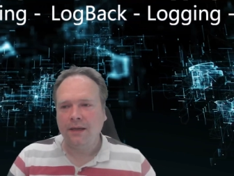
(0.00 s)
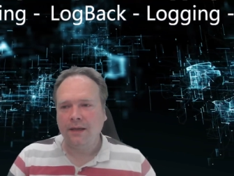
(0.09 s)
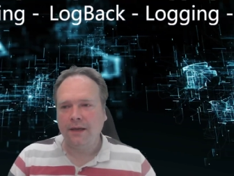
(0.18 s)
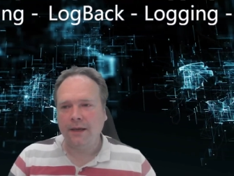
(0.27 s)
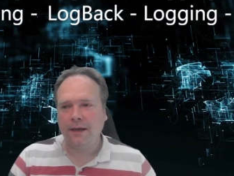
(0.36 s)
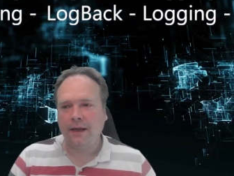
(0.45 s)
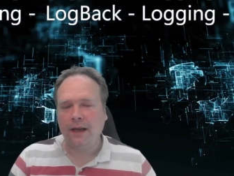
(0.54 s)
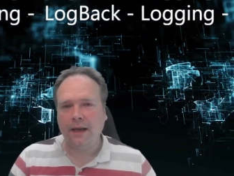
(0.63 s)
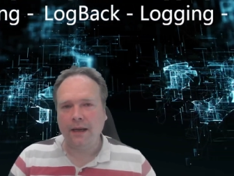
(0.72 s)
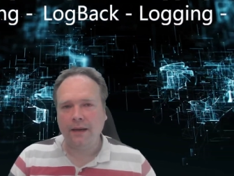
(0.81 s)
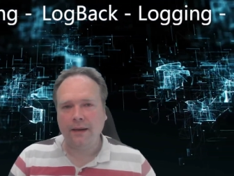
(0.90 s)
Uh,
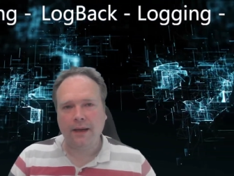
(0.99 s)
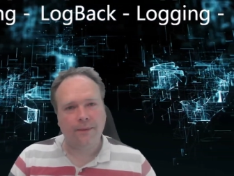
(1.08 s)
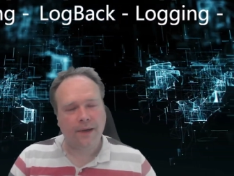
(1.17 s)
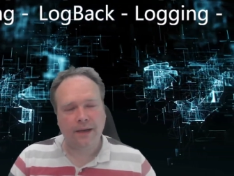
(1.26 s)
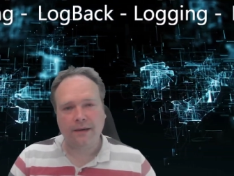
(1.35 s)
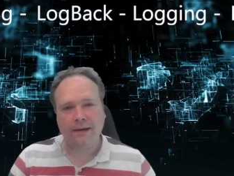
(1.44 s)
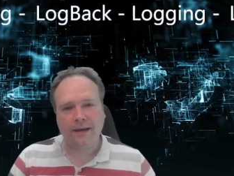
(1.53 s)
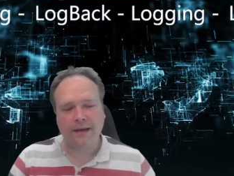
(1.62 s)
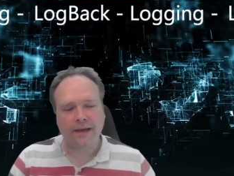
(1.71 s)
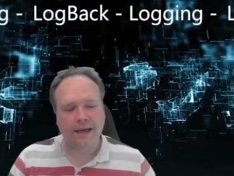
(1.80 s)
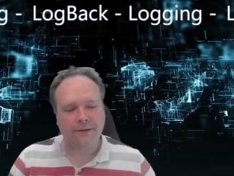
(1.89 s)
I yeah, it,
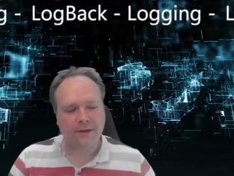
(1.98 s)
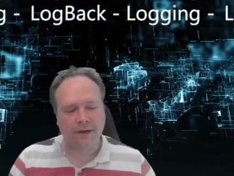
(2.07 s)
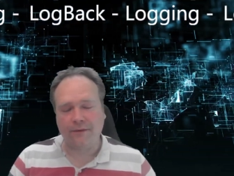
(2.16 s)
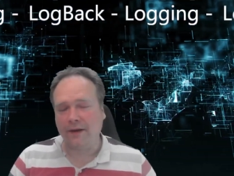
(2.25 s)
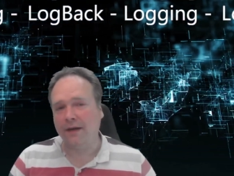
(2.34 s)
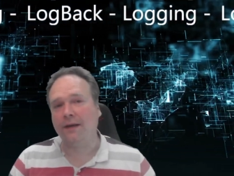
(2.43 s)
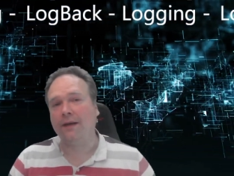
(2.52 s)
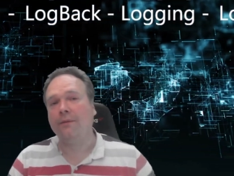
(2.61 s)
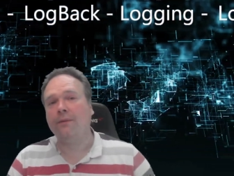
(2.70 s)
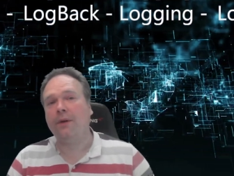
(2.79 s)
it, it gives a lot of energy.